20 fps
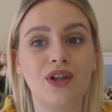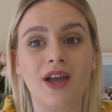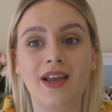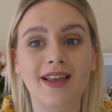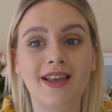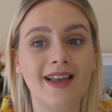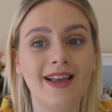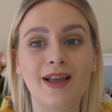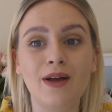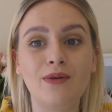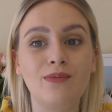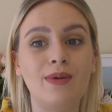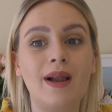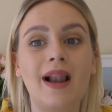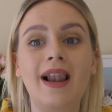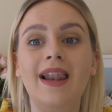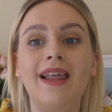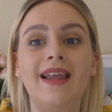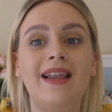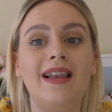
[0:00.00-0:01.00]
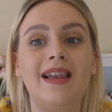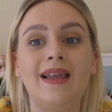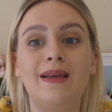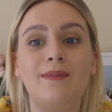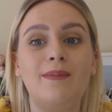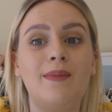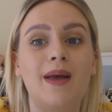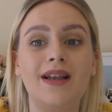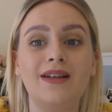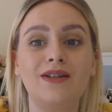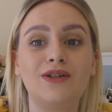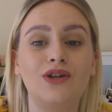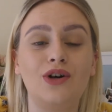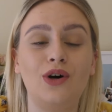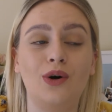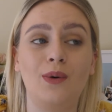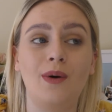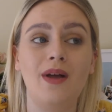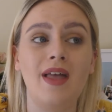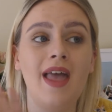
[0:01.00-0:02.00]
like completely
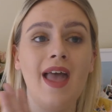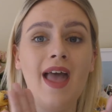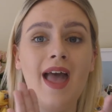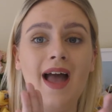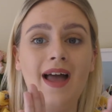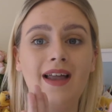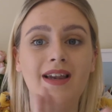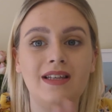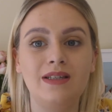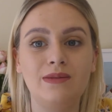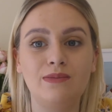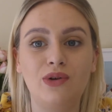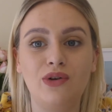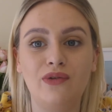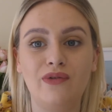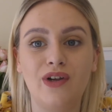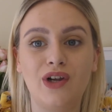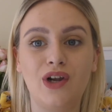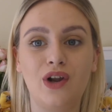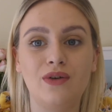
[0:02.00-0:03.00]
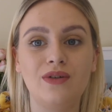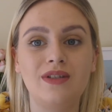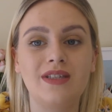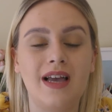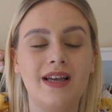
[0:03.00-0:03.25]
mental and he's moving loads.